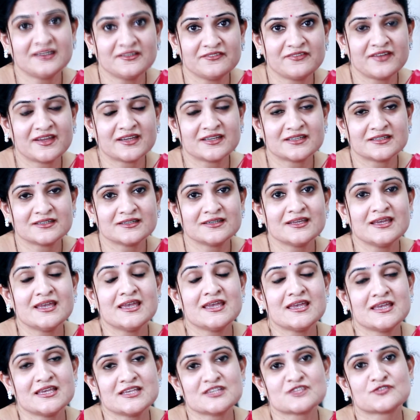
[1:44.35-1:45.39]
affected
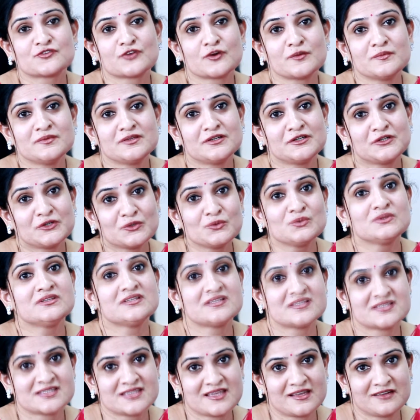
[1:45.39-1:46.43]
is from the tooth
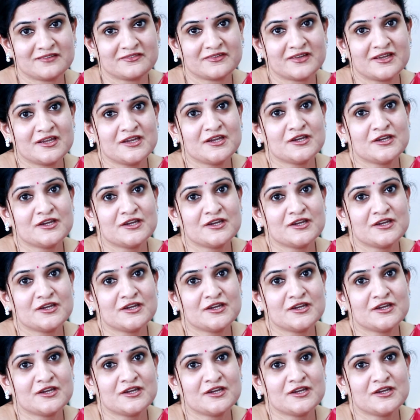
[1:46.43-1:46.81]
itself